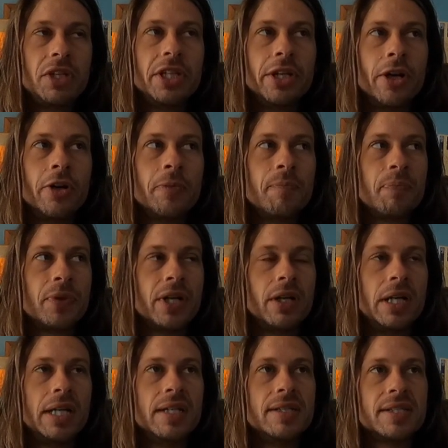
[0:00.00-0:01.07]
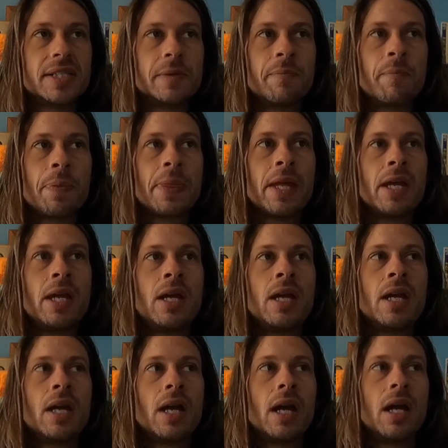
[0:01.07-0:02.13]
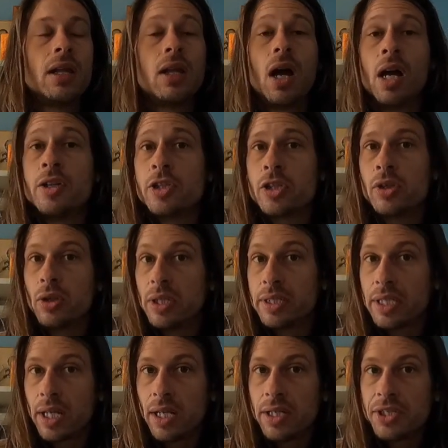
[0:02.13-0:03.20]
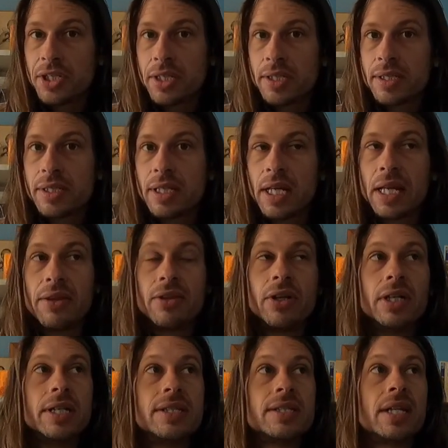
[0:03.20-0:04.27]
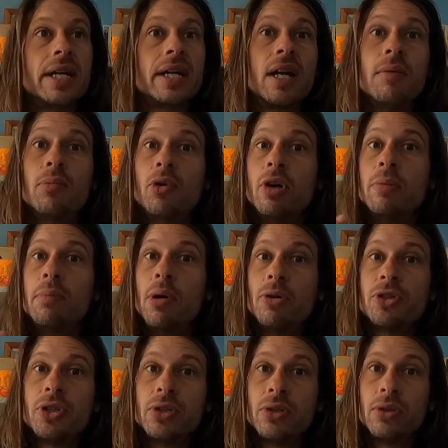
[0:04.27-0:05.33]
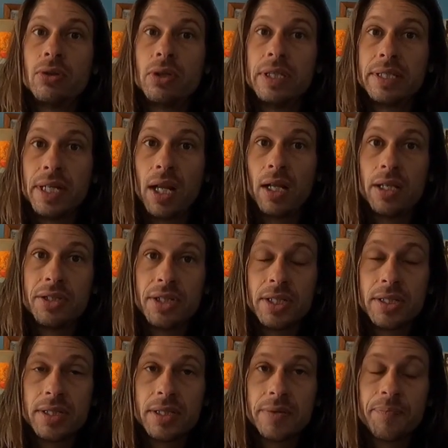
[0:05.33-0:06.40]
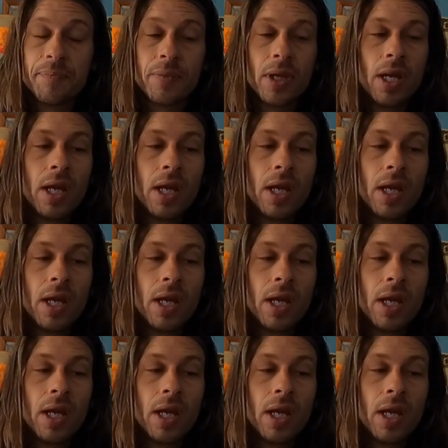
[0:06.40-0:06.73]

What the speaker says: You know, there is a logical intelligence and there is like a more emotional intelligence.